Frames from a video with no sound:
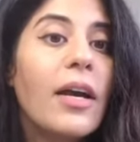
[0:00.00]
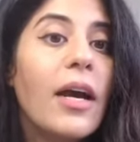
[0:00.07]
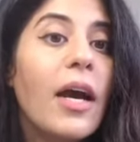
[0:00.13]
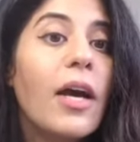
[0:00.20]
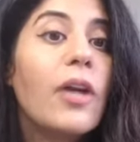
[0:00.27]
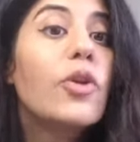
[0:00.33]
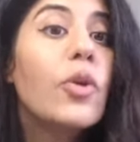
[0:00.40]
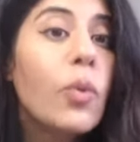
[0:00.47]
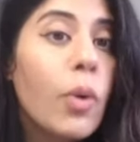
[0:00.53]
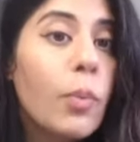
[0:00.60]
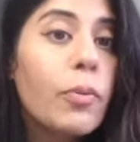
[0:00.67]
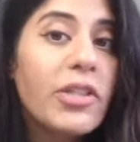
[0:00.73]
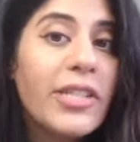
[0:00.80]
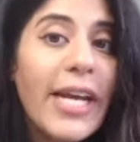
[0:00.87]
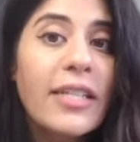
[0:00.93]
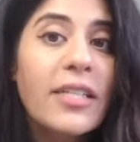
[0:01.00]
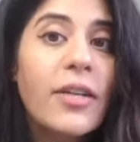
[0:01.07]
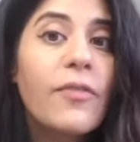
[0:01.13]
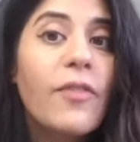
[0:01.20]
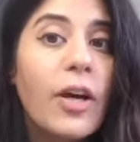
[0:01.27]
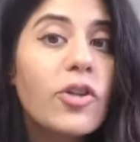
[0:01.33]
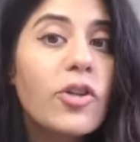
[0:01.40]
a
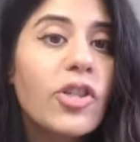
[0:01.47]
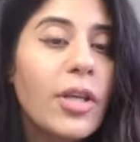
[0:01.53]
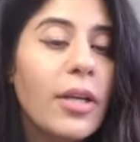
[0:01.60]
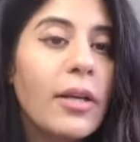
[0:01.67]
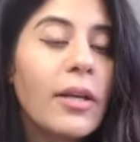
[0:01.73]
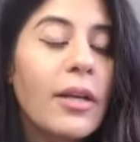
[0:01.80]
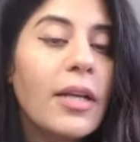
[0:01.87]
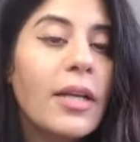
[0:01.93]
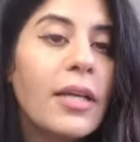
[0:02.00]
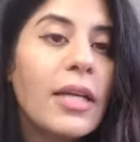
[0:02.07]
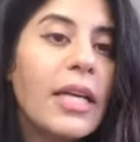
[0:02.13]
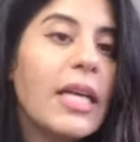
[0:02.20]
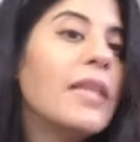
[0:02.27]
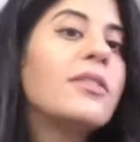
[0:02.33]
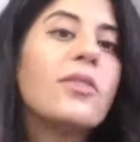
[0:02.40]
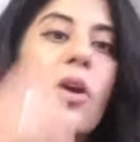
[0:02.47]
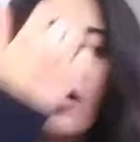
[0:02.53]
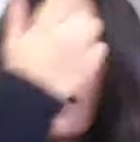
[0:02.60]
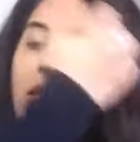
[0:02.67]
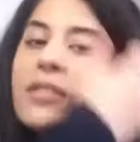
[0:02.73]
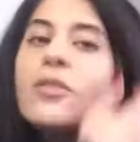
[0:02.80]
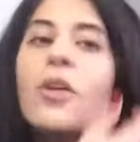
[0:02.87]
neuroprotective function is
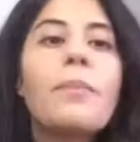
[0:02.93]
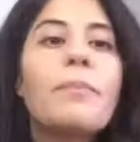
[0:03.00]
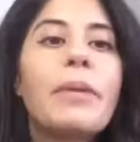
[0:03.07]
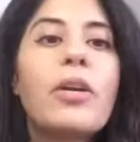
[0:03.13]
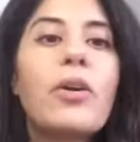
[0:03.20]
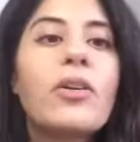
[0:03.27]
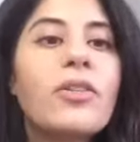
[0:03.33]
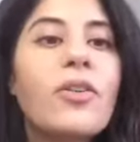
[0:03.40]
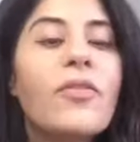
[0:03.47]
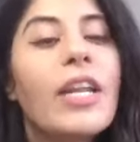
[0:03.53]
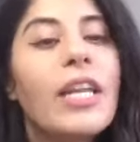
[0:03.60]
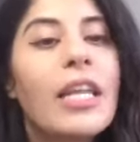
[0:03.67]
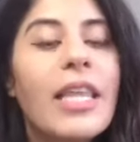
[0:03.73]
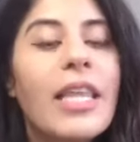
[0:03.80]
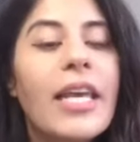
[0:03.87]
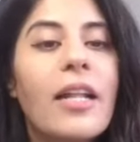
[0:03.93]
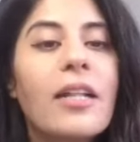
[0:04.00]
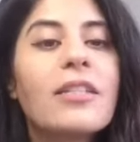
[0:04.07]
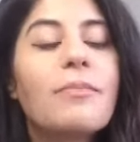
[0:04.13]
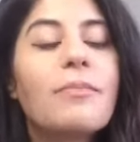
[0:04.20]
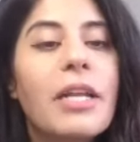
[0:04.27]
not because of anything else,